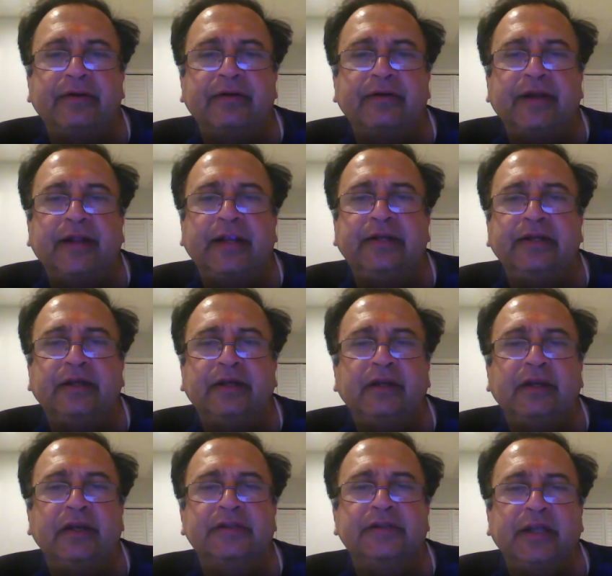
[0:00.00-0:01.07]
right?
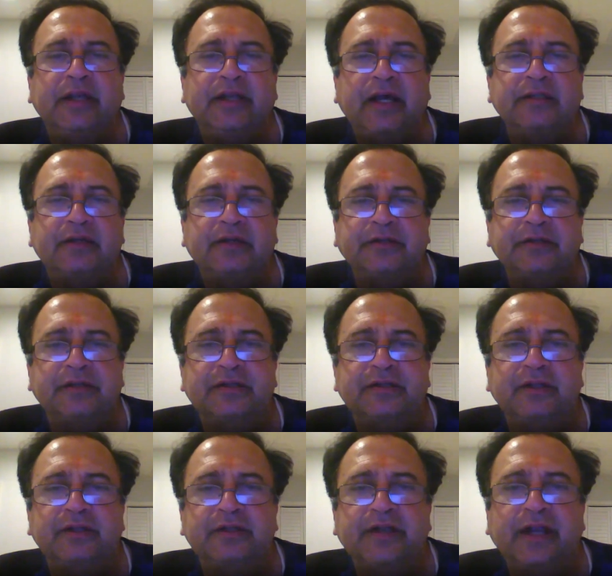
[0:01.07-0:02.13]
Let's say it has a
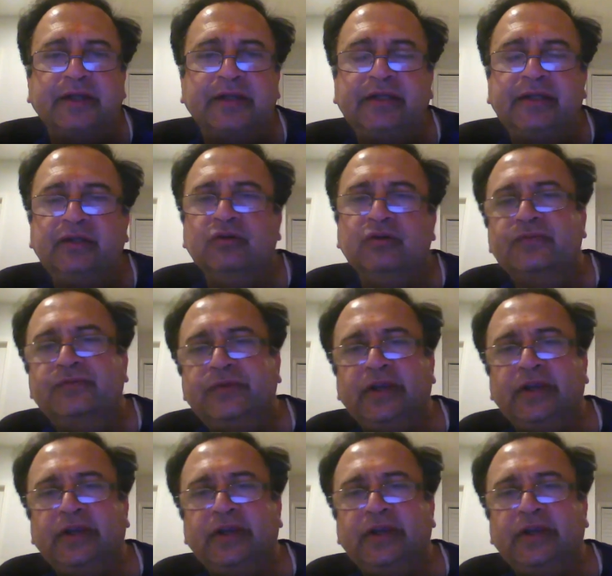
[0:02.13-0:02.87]
resistance, right? The induced